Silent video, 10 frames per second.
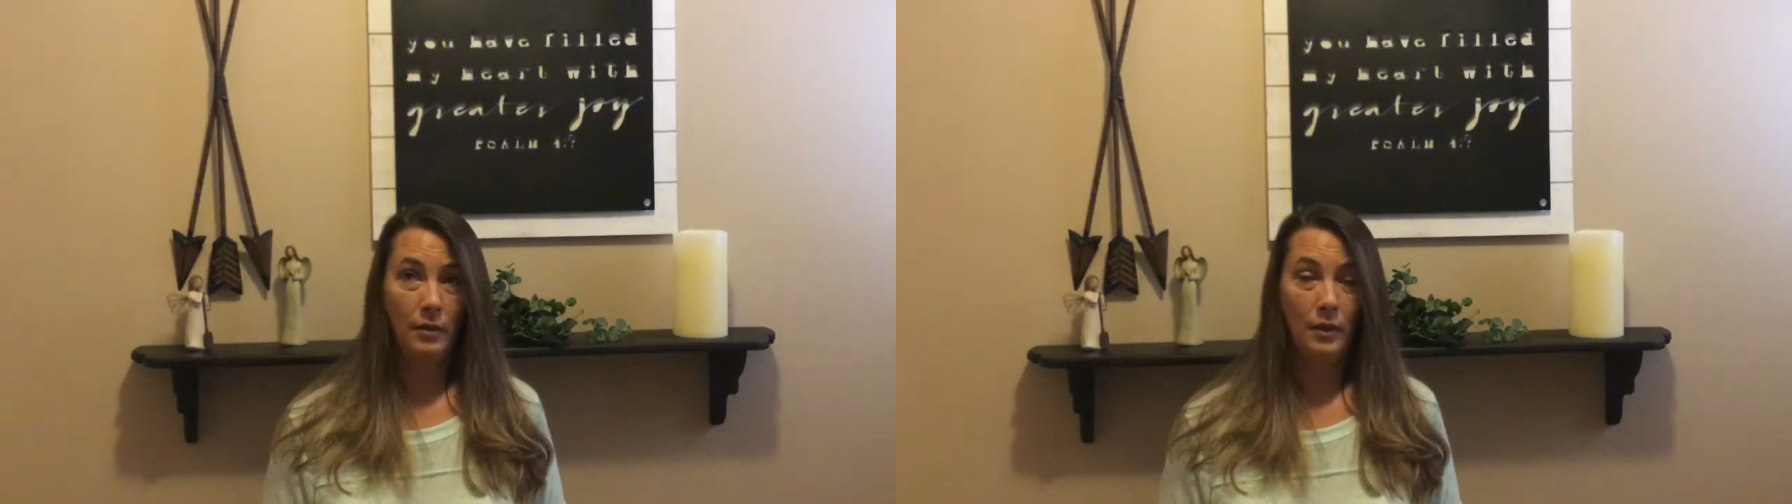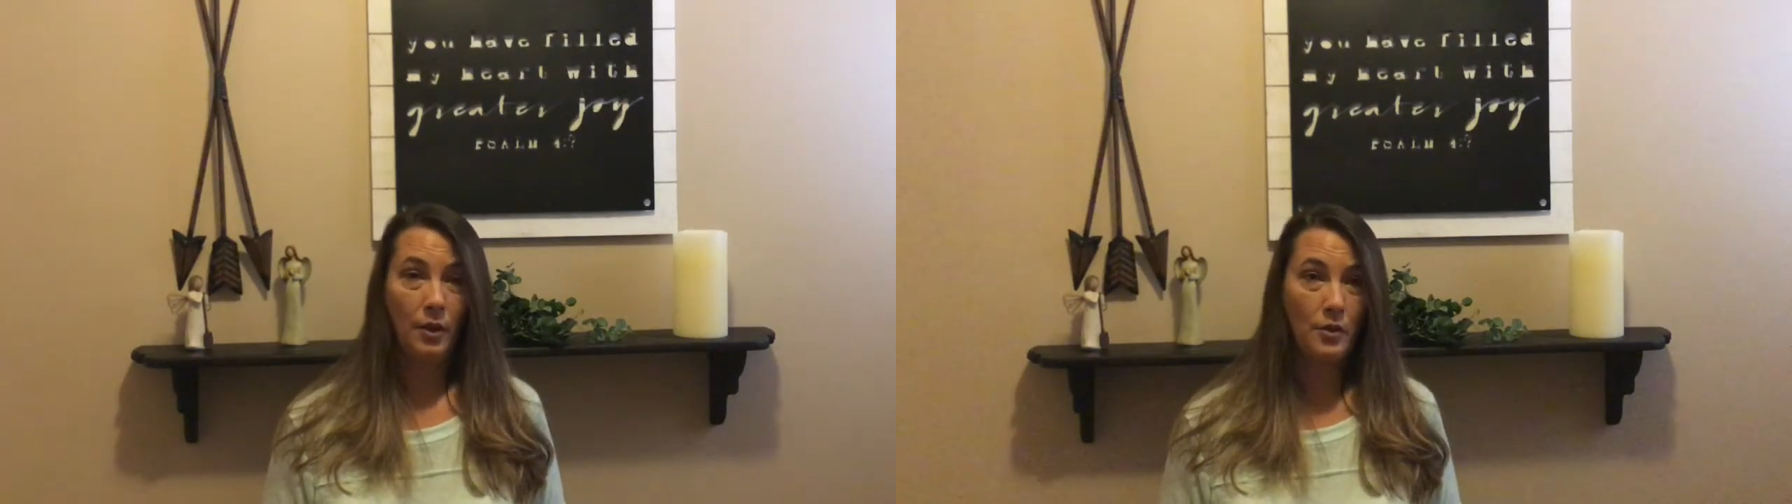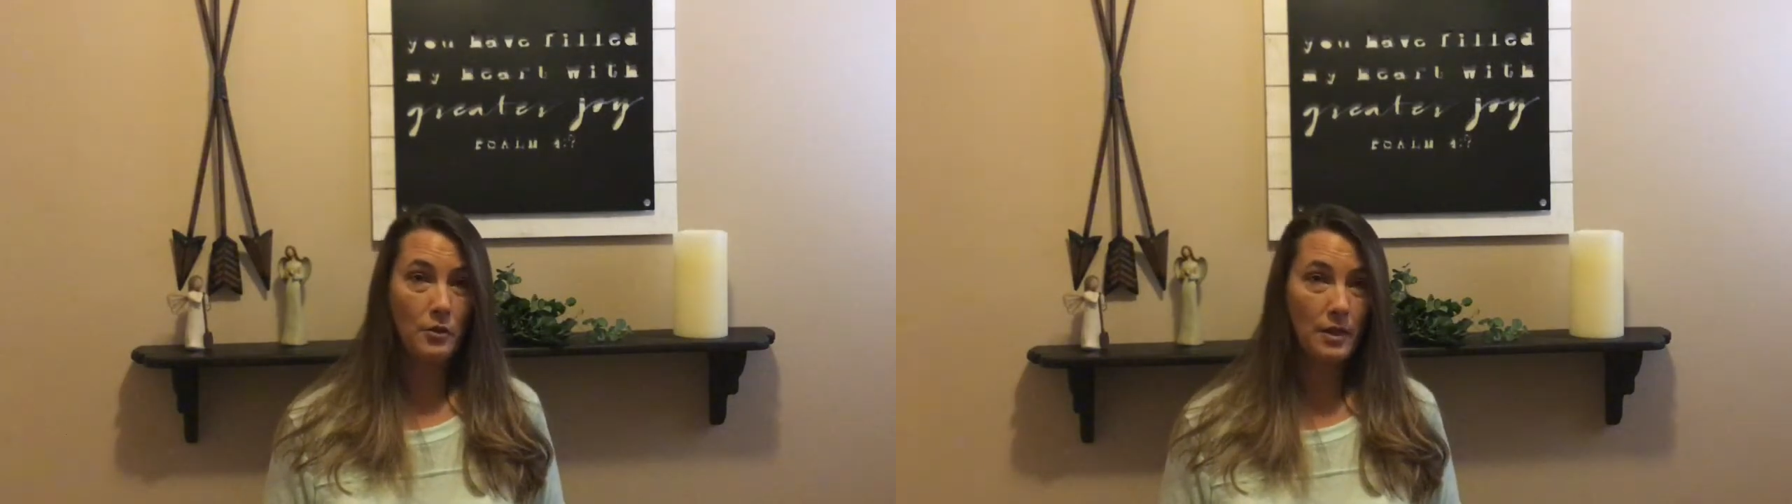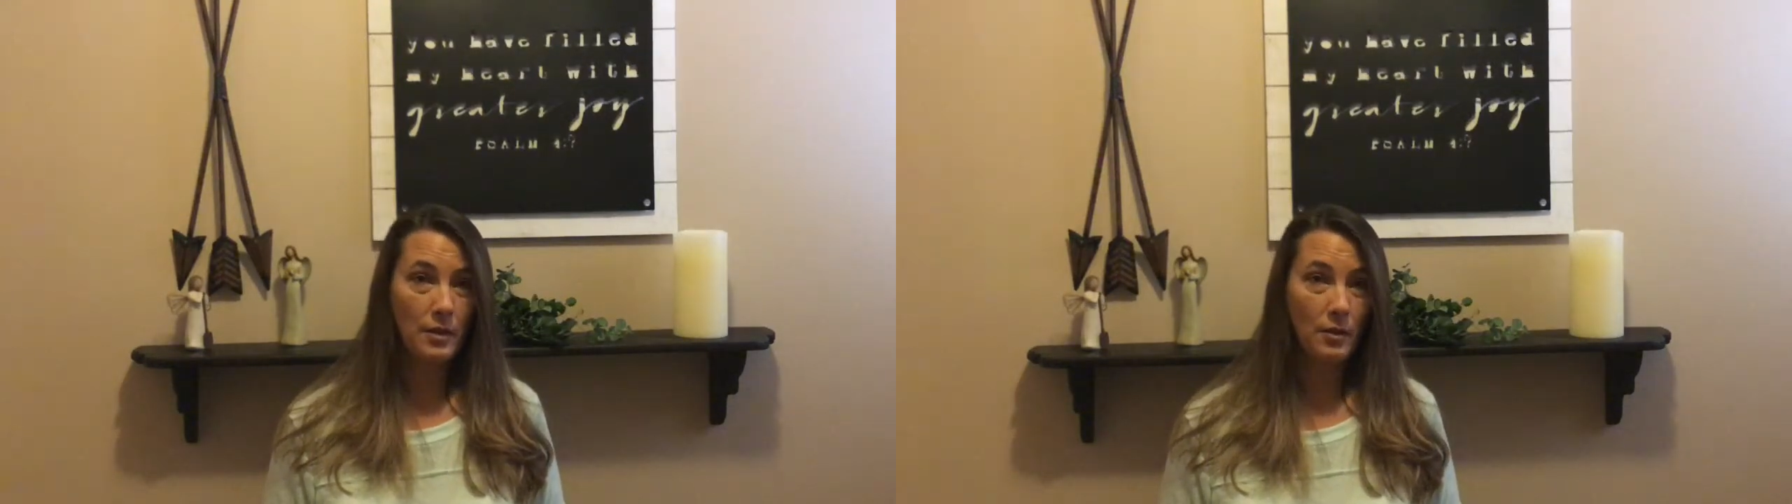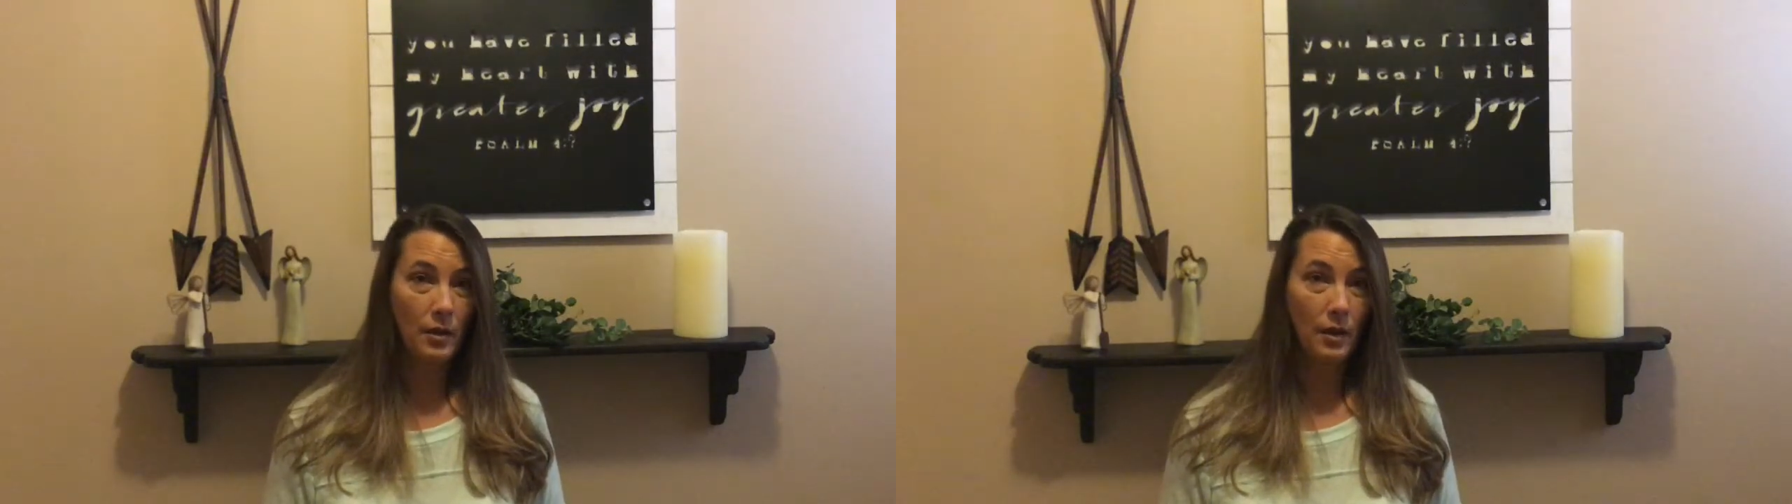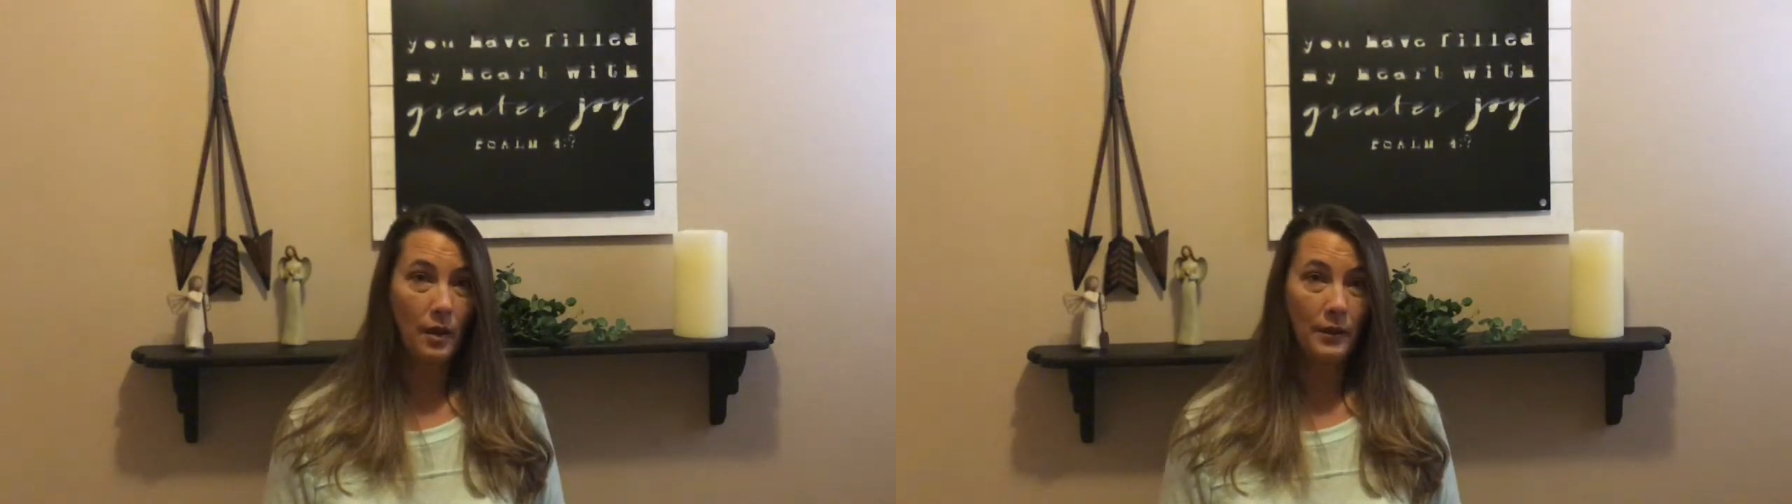a grocery store